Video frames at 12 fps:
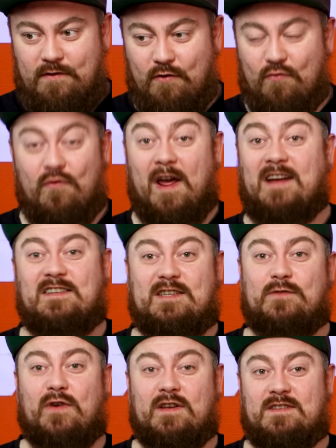the rest
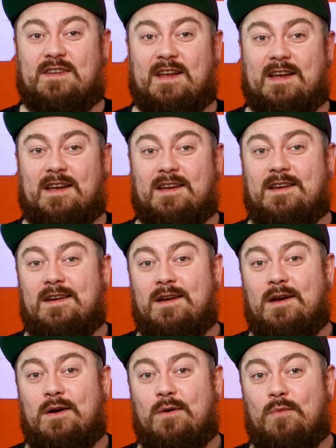of his day
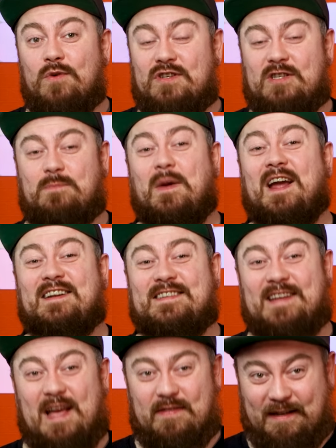was
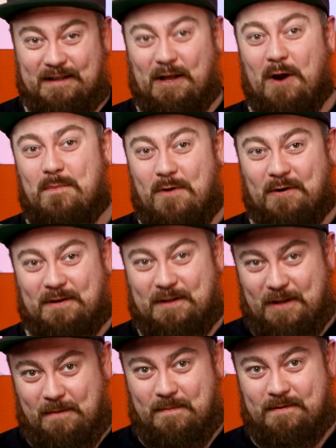spent at the Clermont
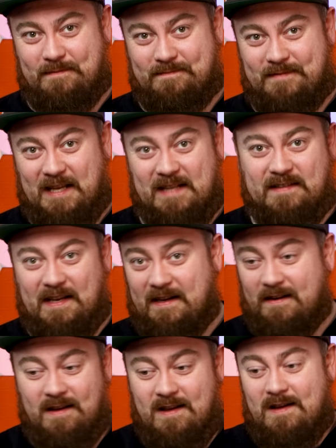Club,
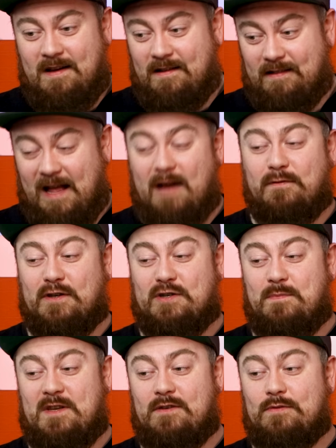eating
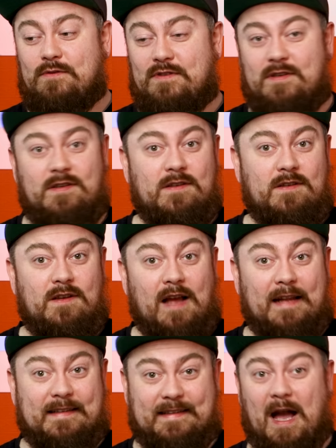lavish meals
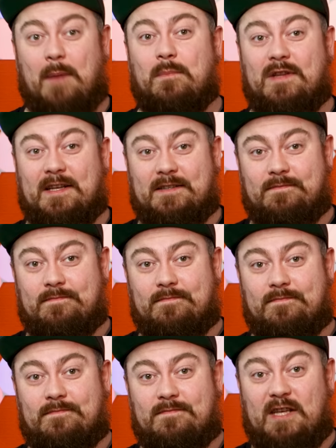and gambling.
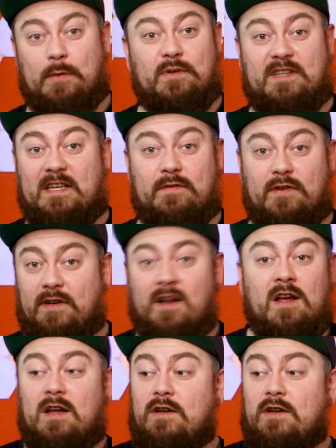He would even